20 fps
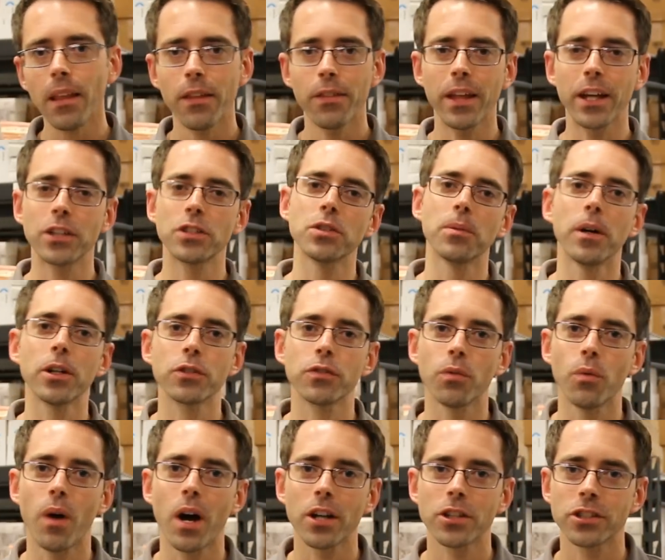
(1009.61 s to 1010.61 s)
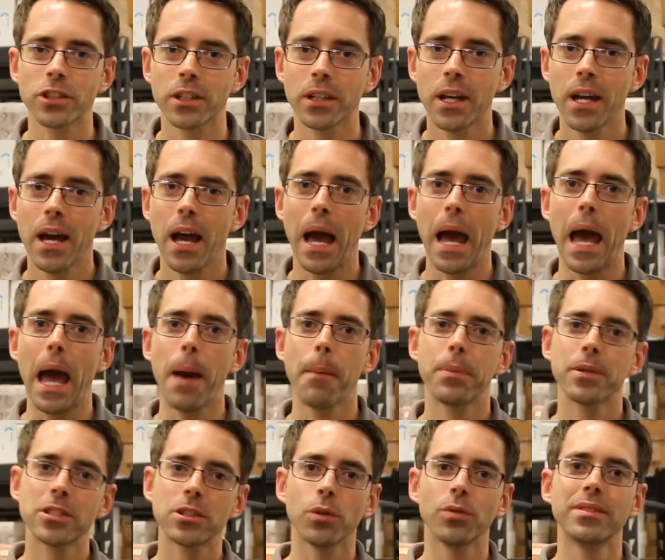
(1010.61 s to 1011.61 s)
Thank you so much for watching
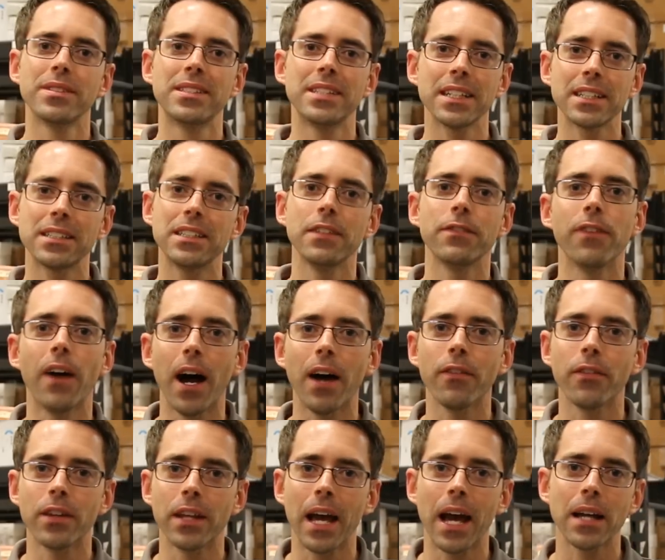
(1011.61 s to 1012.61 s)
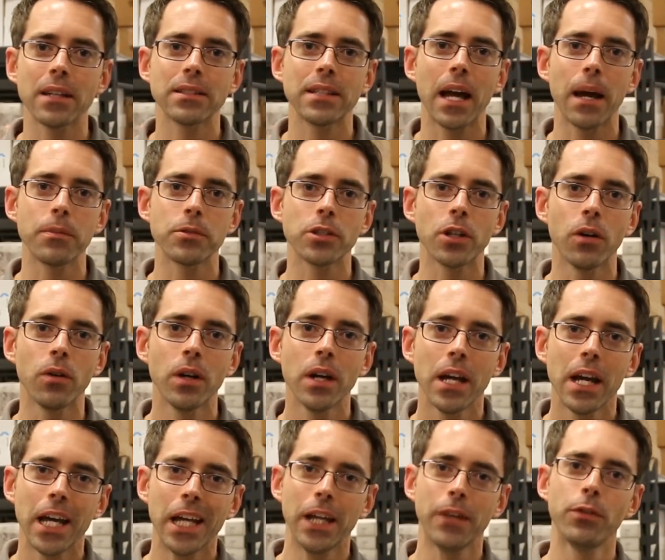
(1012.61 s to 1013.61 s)
episode 65 of the AskDAP show.
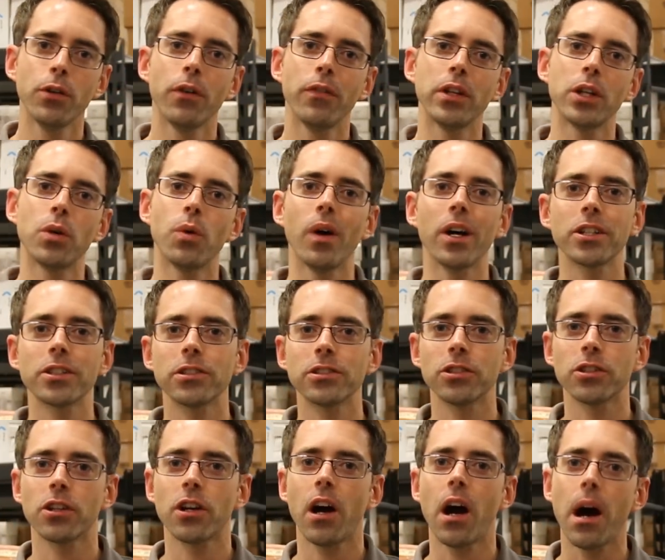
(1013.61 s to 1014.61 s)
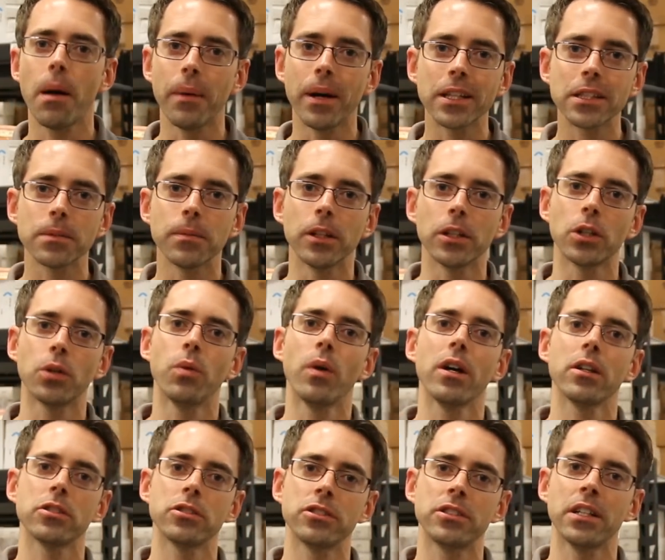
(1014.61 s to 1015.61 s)
If you have any questions or comments about the
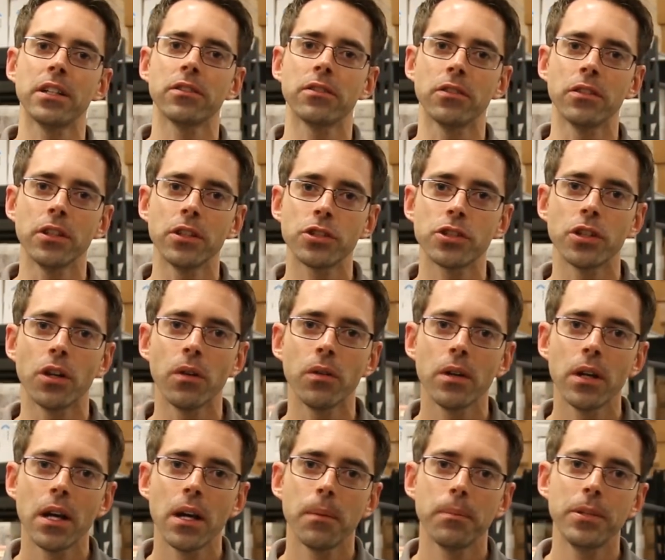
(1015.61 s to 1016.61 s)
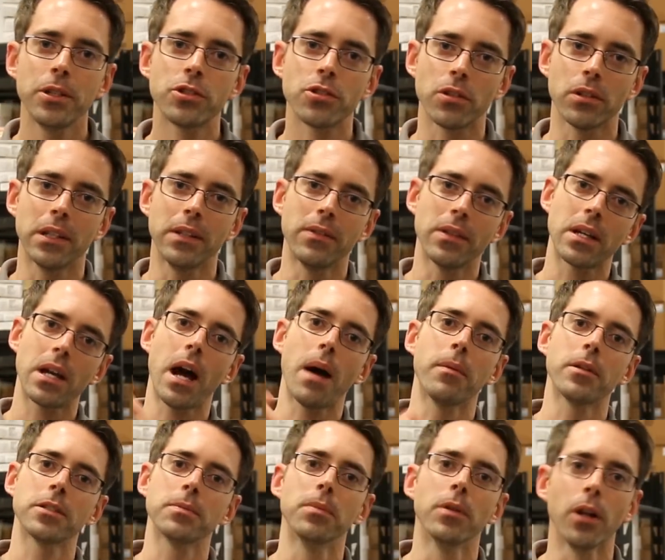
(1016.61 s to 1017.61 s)
questions answered in this show, be sure to leave in the
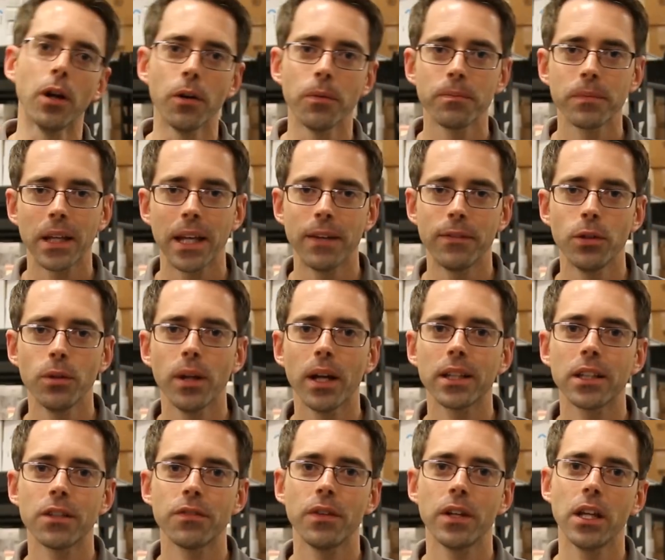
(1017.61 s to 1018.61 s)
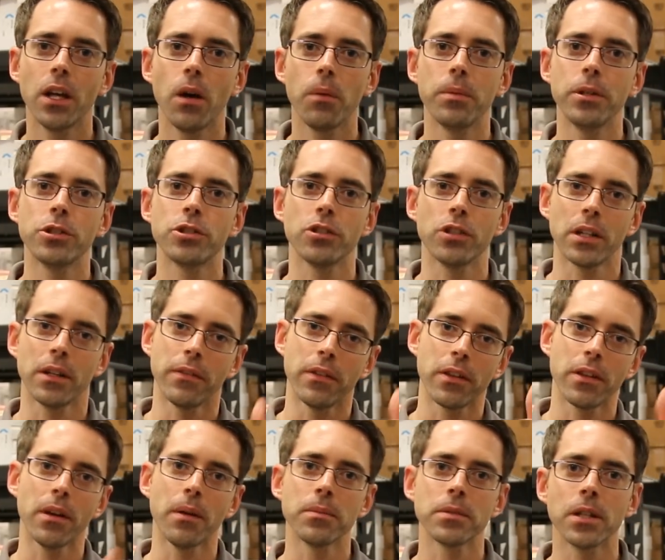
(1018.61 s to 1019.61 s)
comments below. If you like this video, be sure to give it a
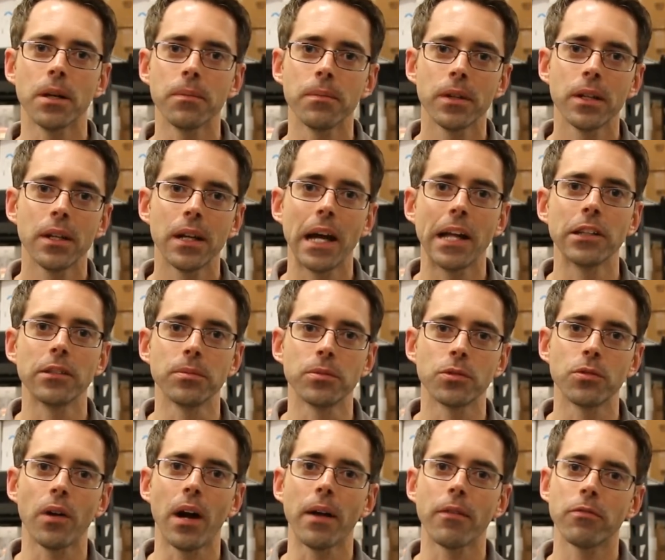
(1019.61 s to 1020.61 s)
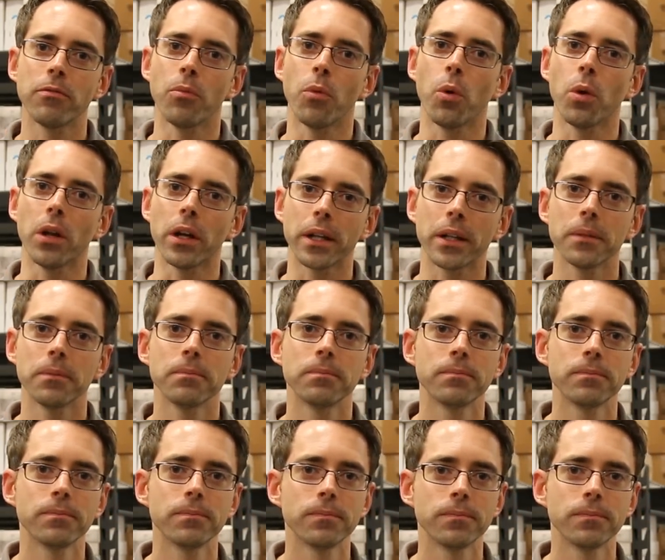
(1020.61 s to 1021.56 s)
thumbs up and subscribe for more like it.